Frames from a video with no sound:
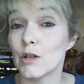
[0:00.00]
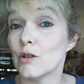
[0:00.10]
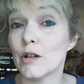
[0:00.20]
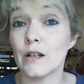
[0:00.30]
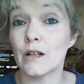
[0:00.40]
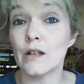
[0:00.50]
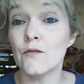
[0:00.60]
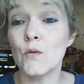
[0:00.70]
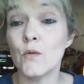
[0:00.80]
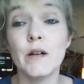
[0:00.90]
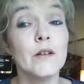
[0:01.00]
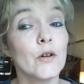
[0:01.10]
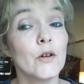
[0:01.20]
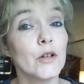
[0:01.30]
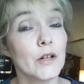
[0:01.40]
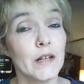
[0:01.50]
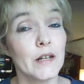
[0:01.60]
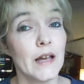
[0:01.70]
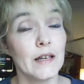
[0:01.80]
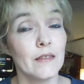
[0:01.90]
You're going to love one or you're going
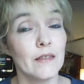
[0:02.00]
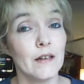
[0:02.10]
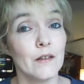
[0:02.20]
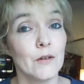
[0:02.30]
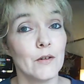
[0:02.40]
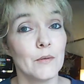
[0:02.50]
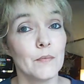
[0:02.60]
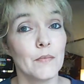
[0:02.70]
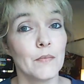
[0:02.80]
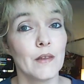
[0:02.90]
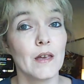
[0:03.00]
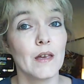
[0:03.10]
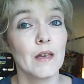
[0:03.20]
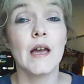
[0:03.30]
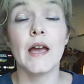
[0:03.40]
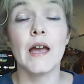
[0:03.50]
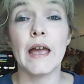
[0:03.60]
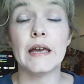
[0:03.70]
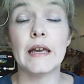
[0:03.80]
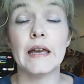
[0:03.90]
to hate the other.
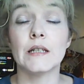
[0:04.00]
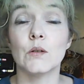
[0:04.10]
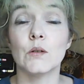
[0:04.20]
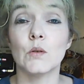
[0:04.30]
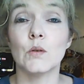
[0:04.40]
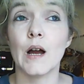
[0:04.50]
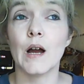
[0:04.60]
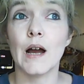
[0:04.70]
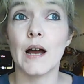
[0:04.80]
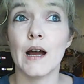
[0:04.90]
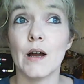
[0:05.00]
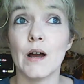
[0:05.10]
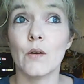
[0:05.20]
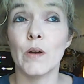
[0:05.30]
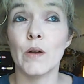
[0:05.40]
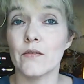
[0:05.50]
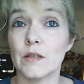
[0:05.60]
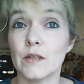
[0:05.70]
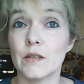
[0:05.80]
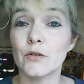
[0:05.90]
And we have a
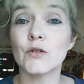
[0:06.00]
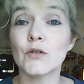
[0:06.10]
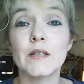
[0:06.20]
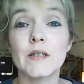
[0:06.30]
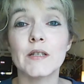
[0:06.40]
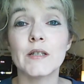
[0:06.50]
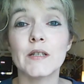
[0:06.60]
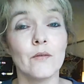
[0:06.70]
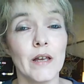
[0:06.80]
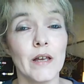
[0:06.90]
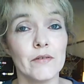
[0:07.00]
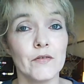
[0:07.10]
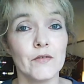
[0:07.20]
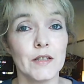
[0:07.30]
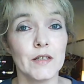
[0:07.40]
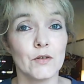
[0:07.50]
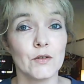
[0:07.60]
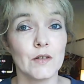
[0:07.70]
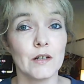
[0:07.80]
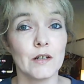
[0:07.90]
spiritual self and we have a physical
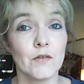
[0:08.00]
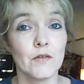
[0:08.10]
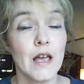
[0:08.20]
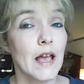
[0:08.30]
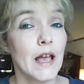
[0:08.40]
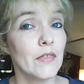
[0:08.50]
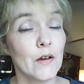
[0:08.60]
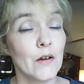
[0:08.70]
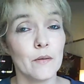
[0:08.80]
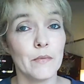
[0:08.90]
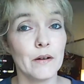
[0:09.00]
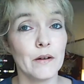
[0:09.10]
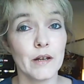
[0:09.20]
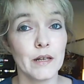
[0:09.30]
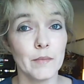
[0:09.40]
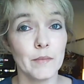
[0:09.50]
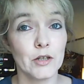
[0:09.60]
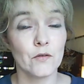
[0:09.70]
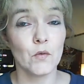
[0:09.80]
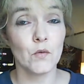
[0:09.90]
self, and they're a mirror
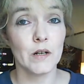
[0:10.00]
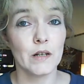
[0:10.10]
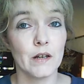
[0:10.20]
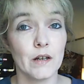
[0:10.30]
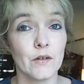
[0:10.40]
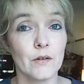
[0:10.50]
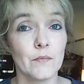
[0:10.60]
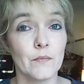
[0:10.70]
image of one another.